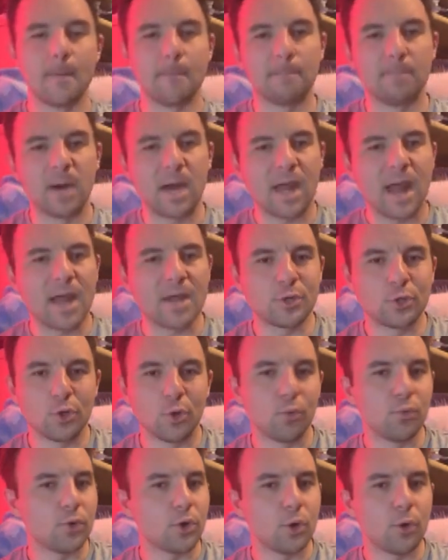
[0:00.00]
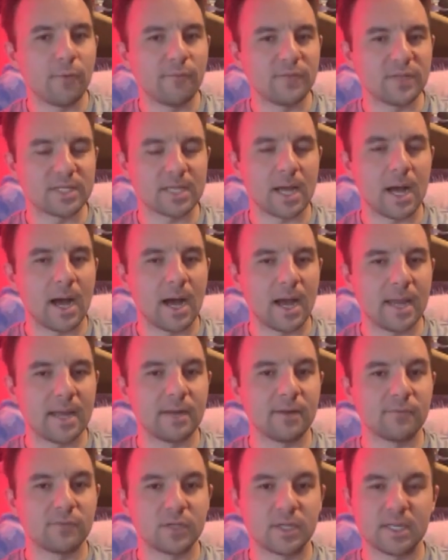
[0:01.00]
but I don't know if it's high
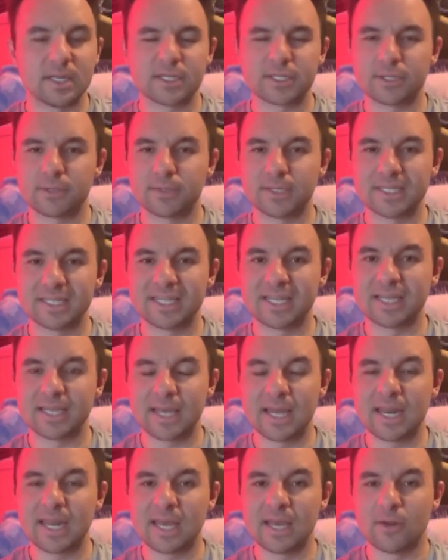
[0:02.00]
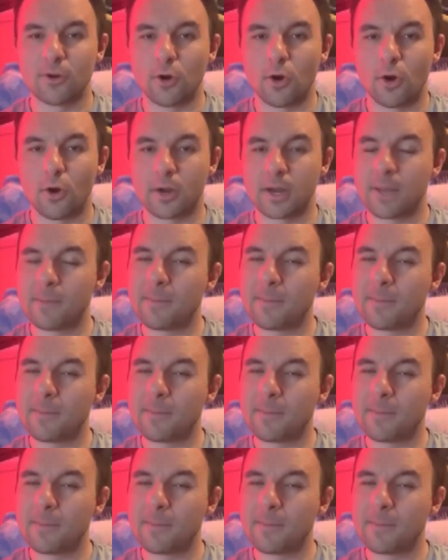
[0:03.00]
enough to necessarily see it get hit hard.